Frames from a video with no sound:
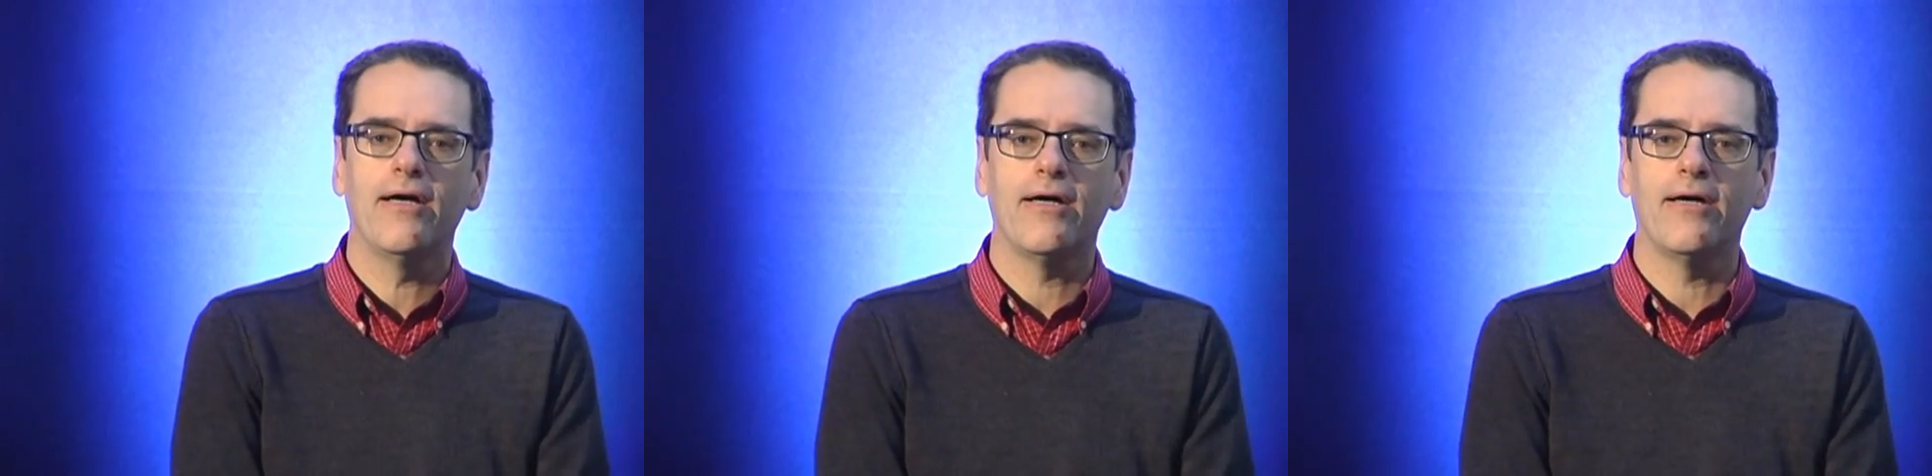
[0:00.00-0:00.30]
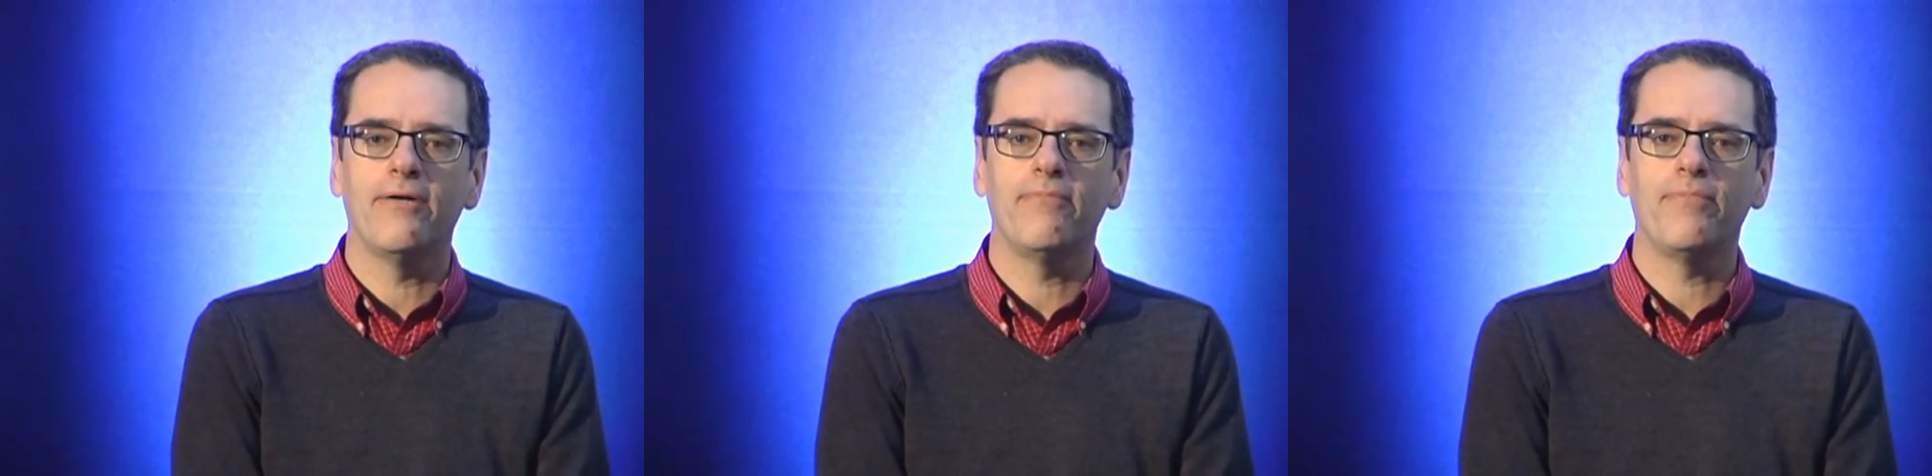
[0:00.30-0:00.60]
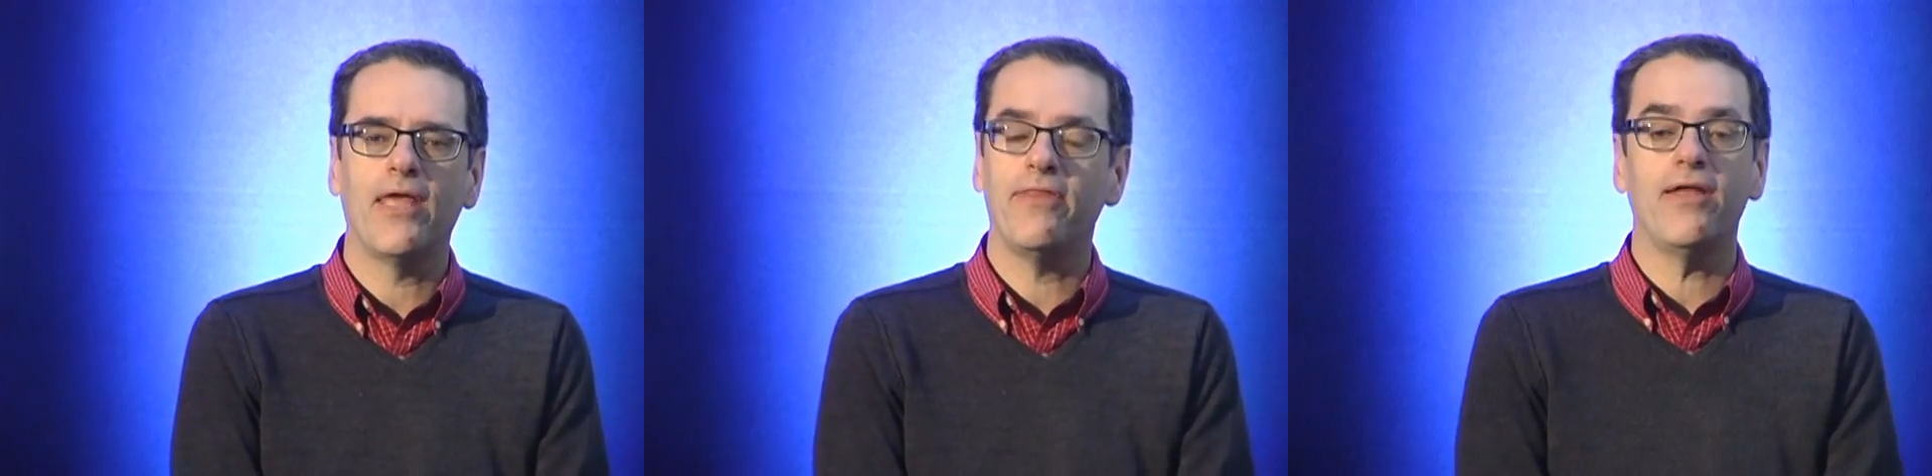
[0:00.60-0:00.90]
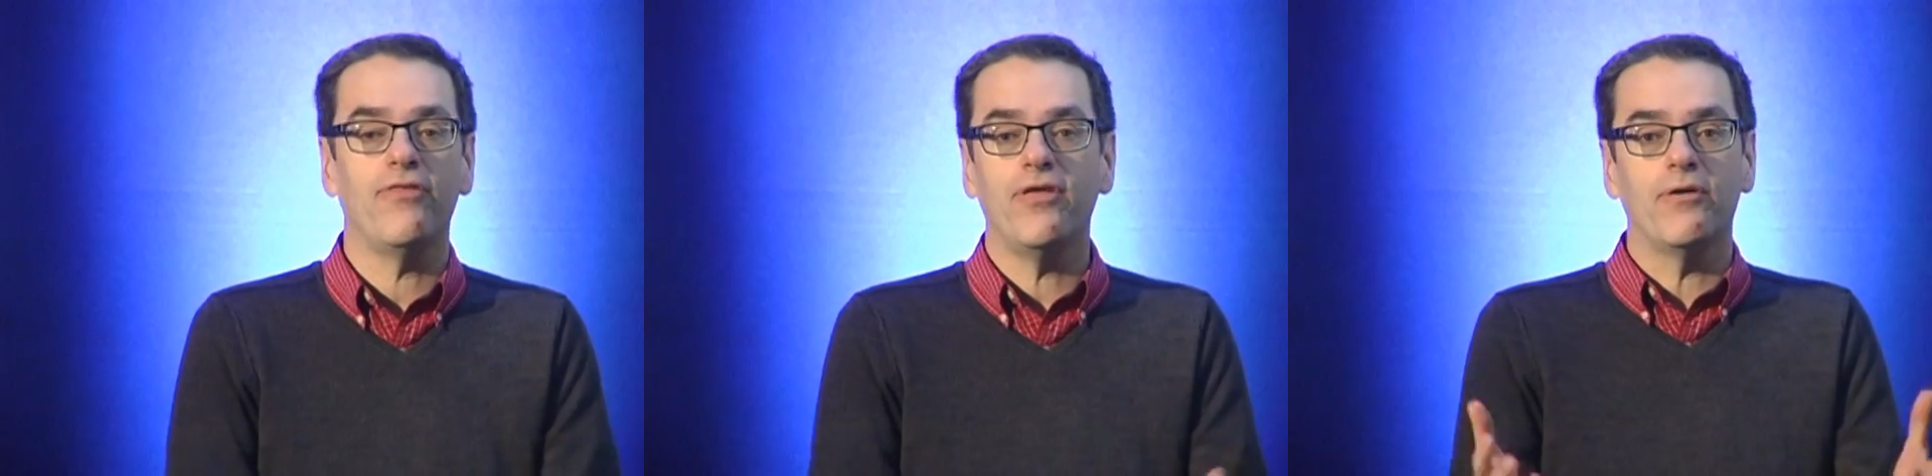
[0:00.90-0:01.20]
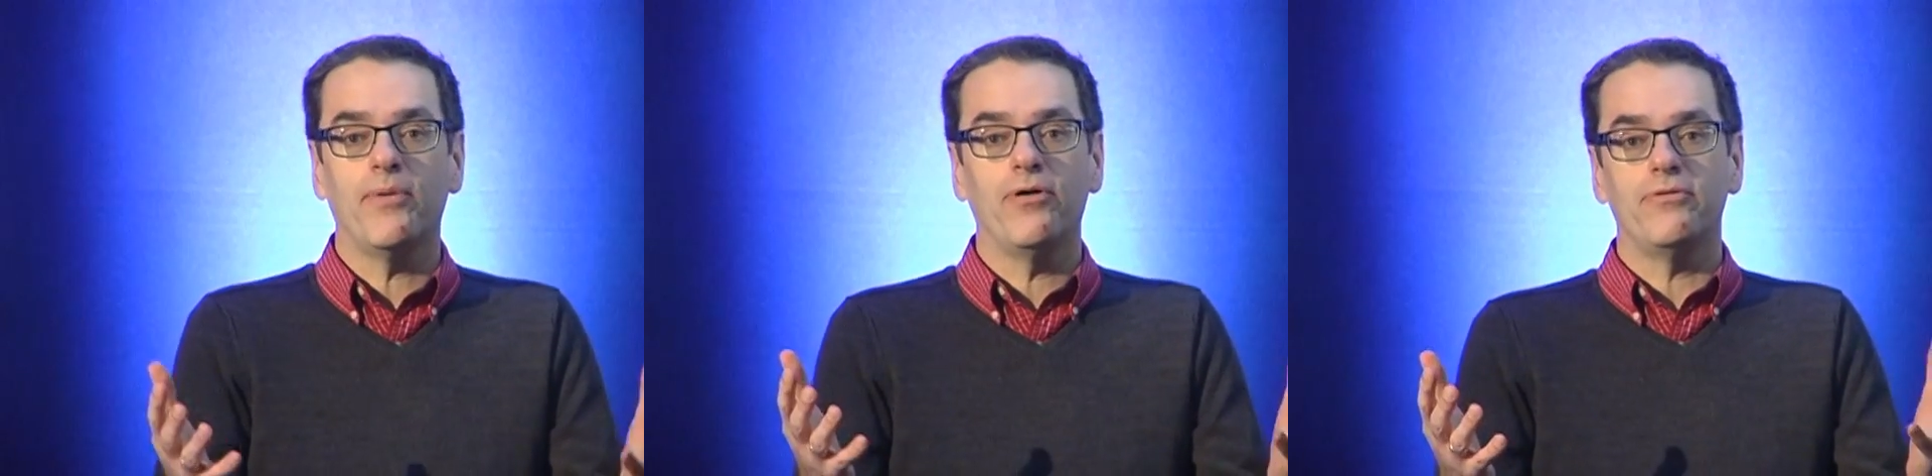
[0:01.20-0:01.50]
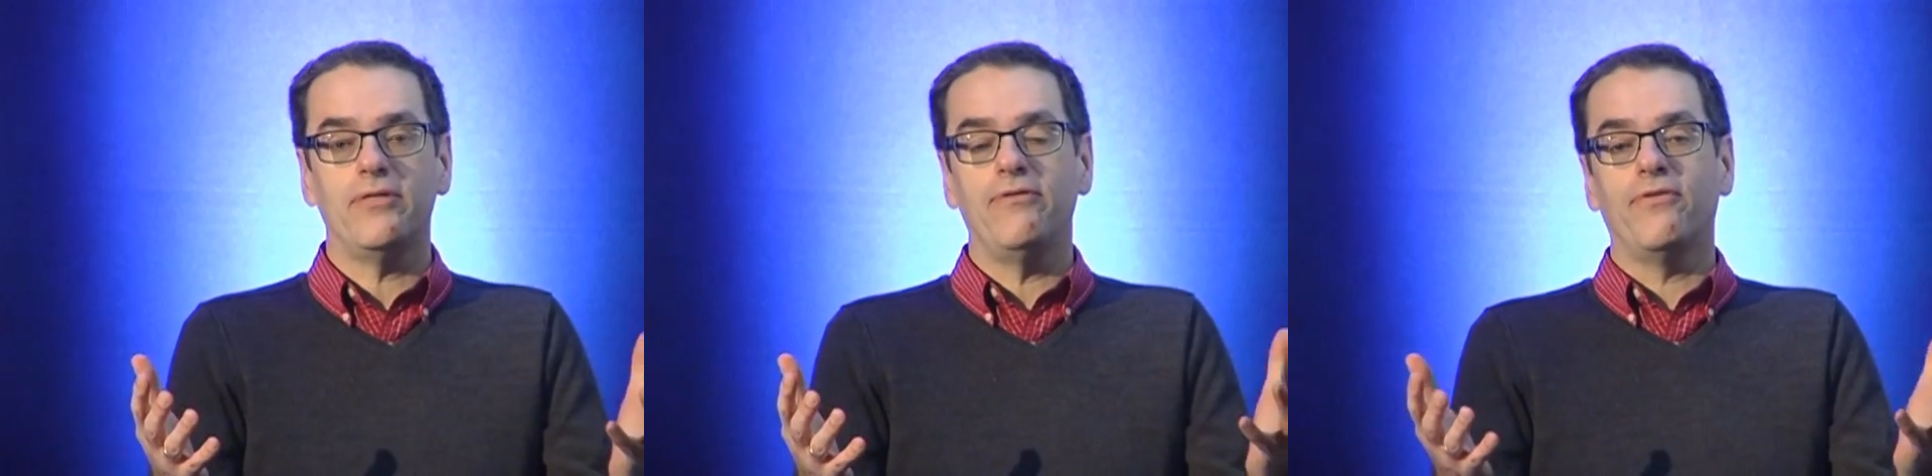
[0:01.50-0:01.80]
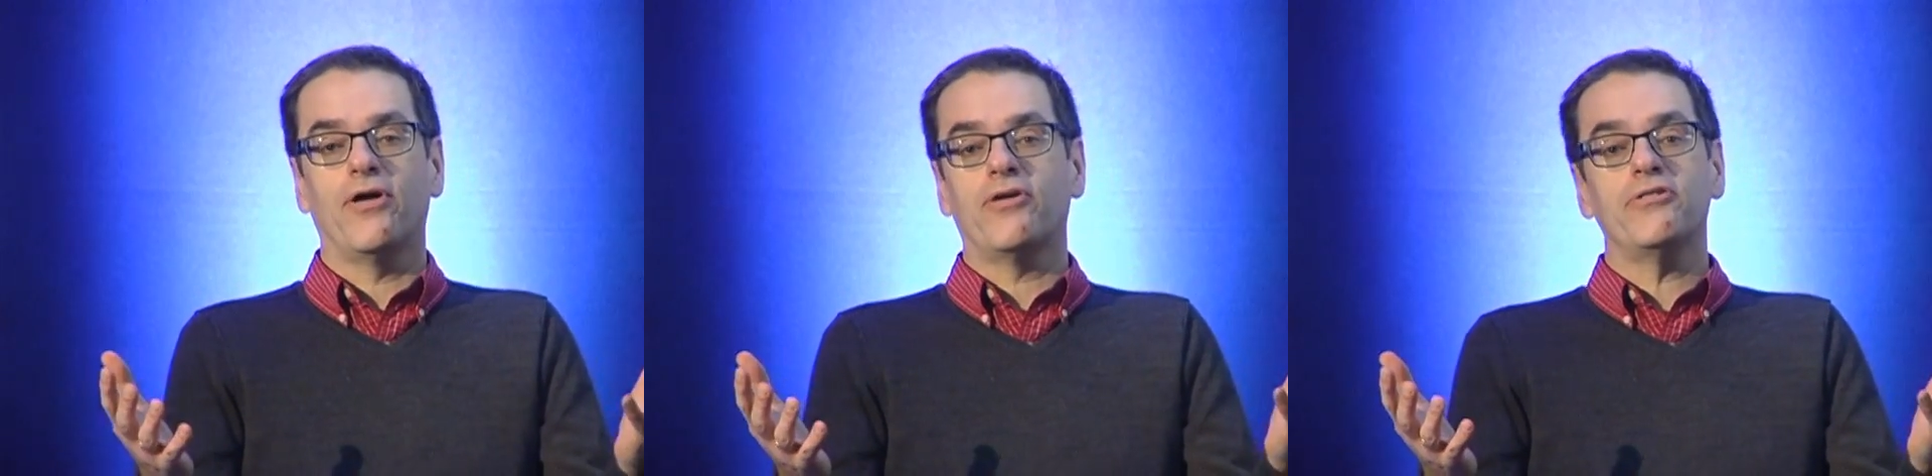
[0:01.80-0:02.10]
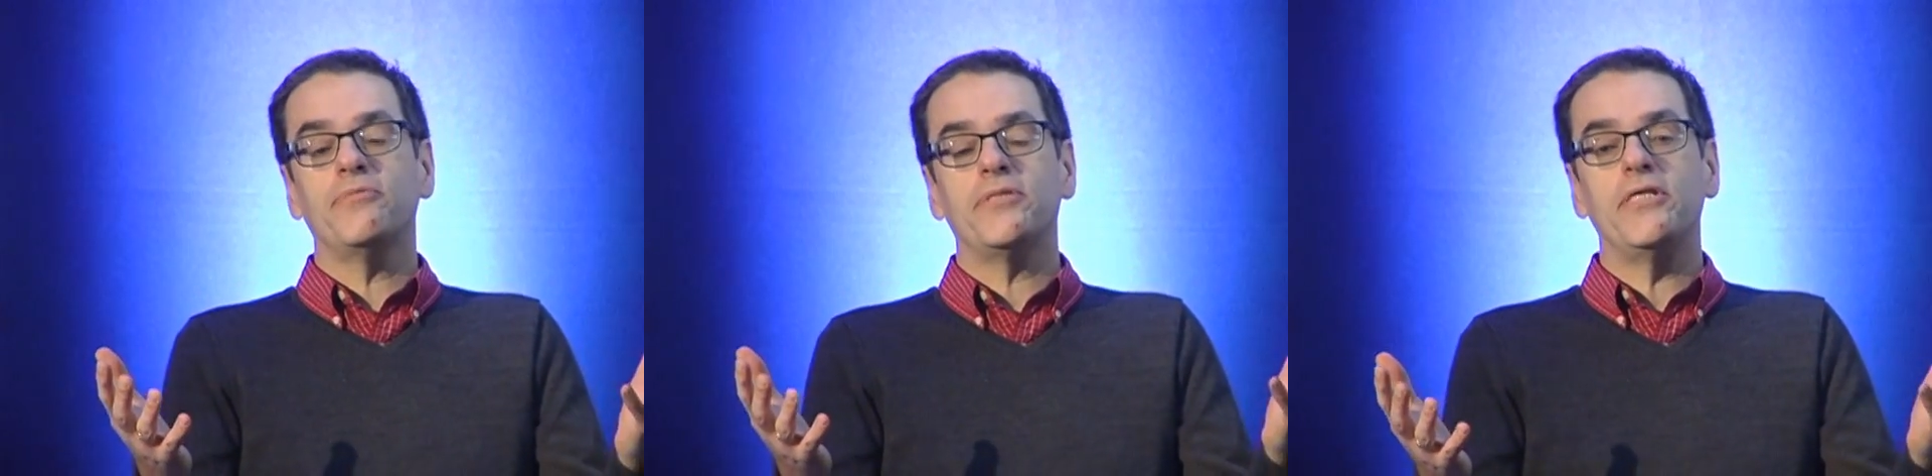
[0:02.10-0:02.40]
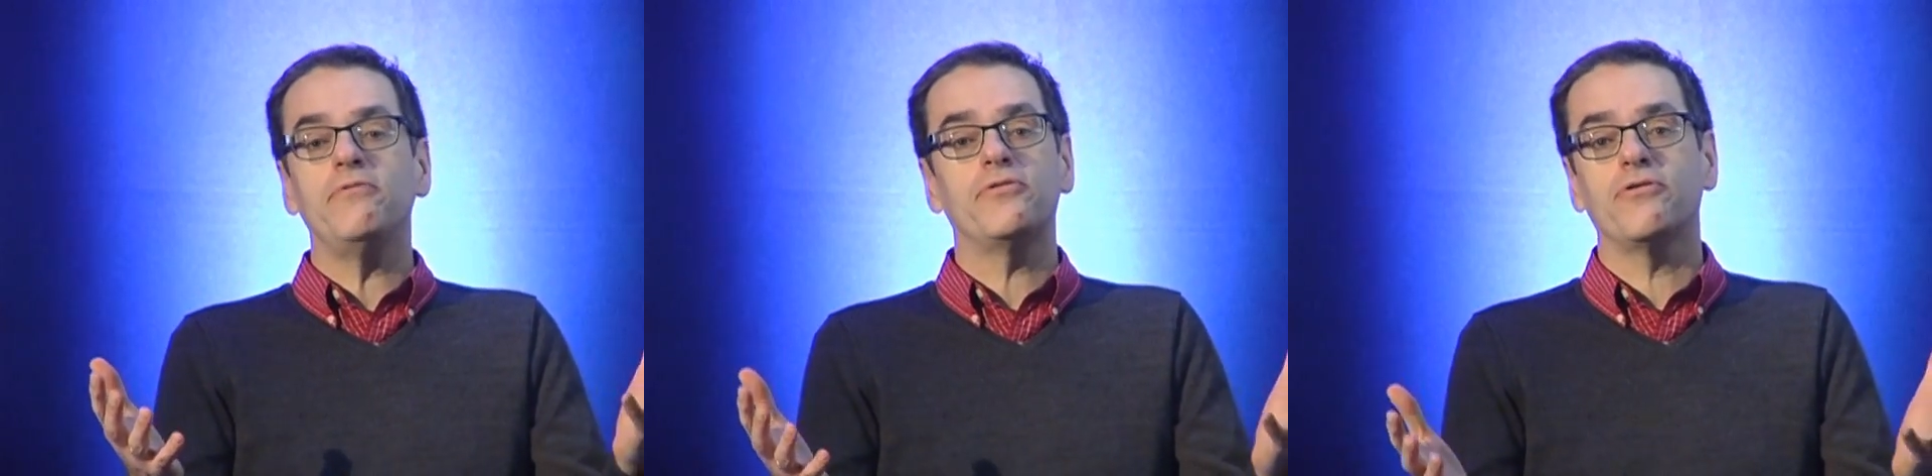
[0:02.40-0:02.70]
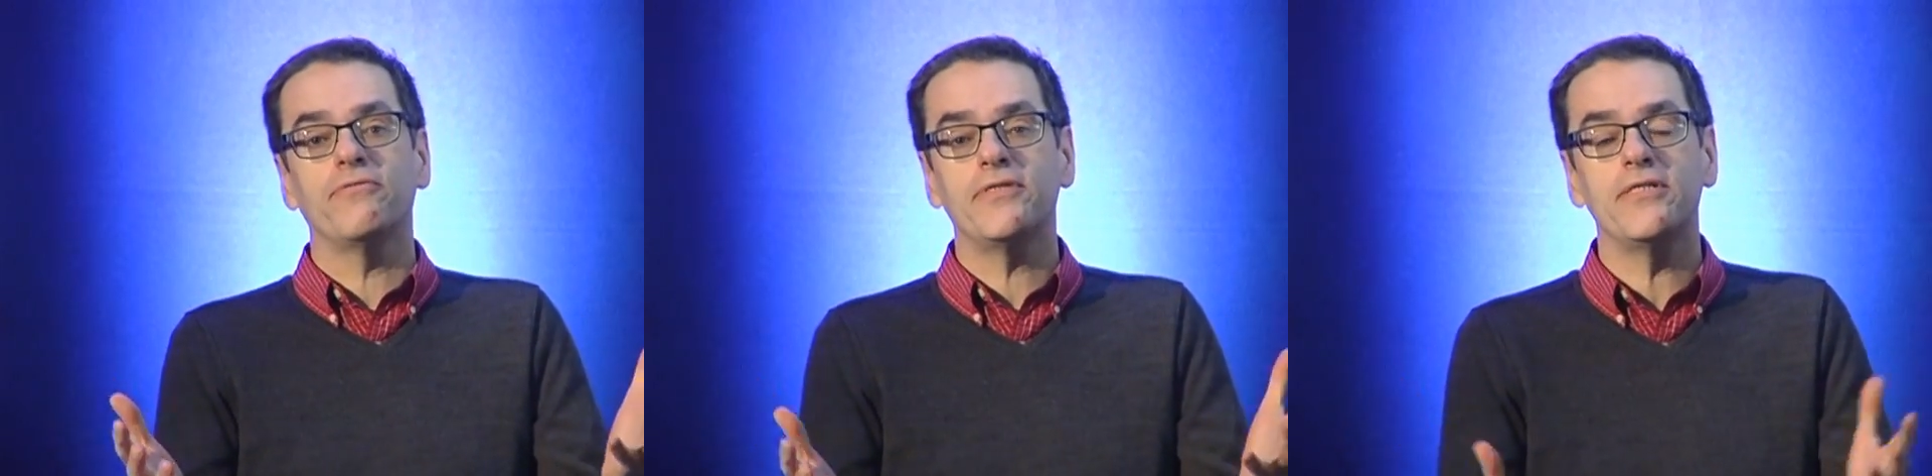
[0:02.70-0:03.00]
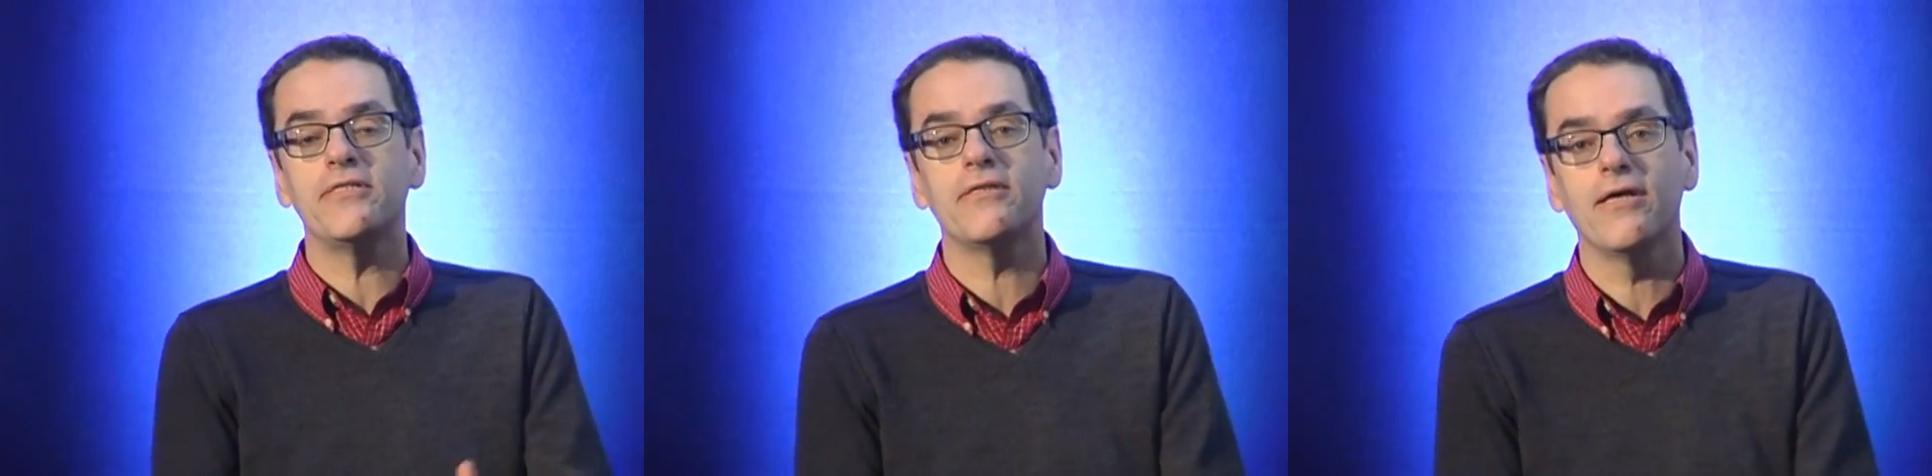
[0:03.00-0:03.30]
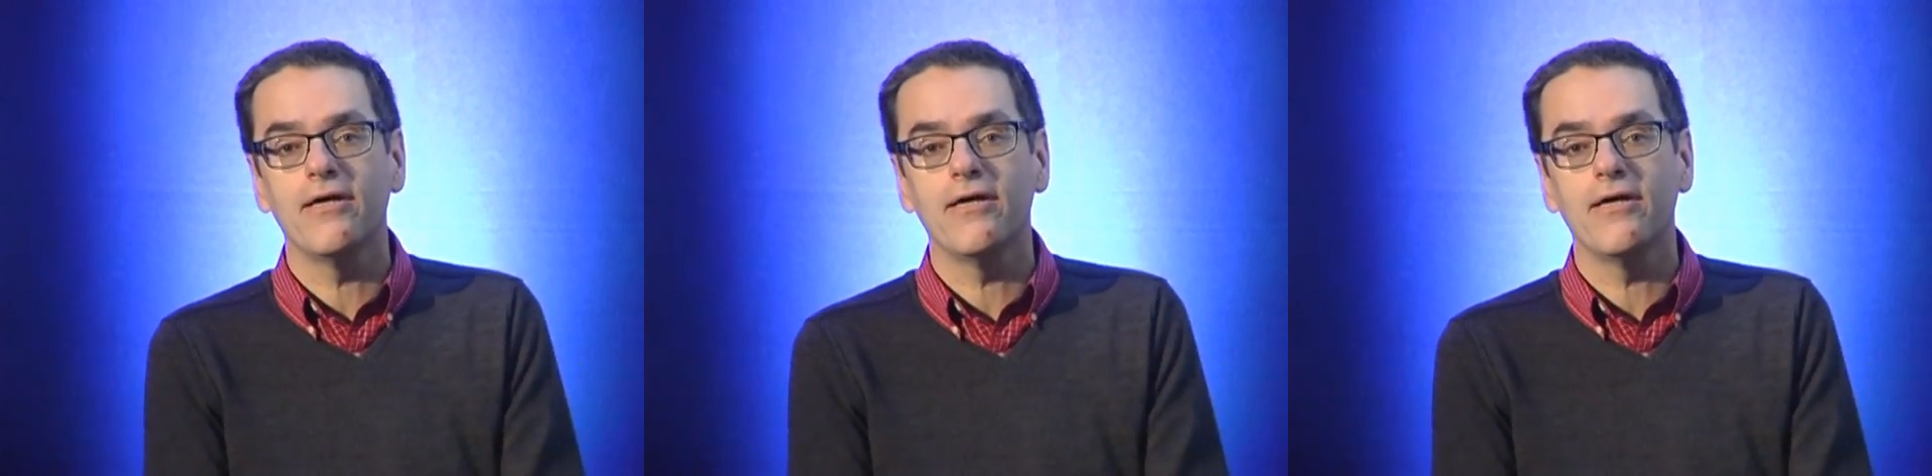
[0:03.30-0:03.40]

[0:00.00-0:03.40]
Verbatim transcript: Um, and then I think about even our Christmas Eve services.